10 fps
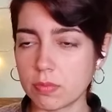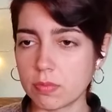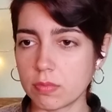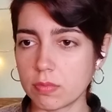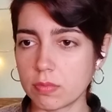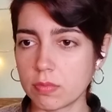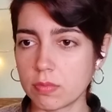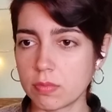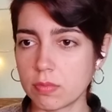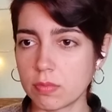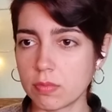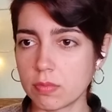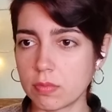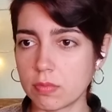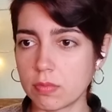
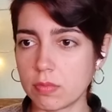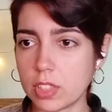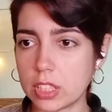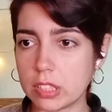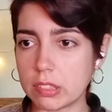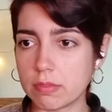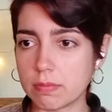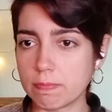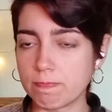(not speaking)